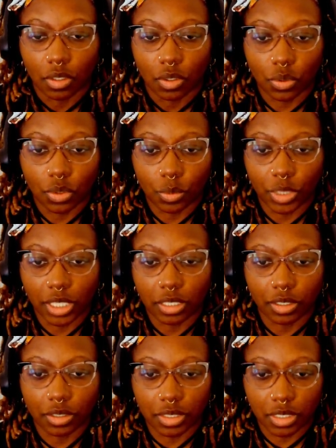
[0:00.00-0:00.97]
on the way the
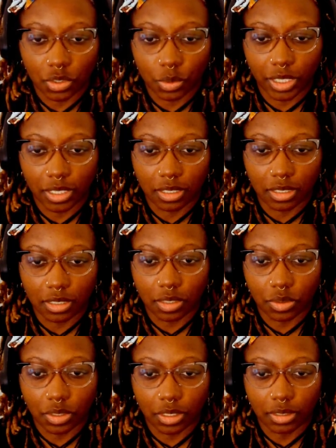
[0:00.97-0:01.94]
current situation is
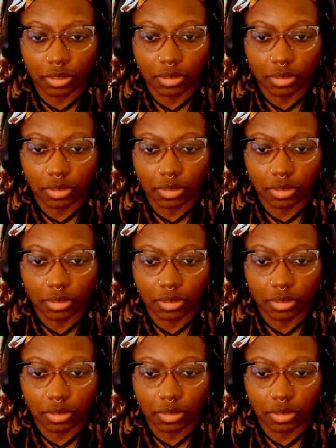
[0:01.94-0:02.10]
going.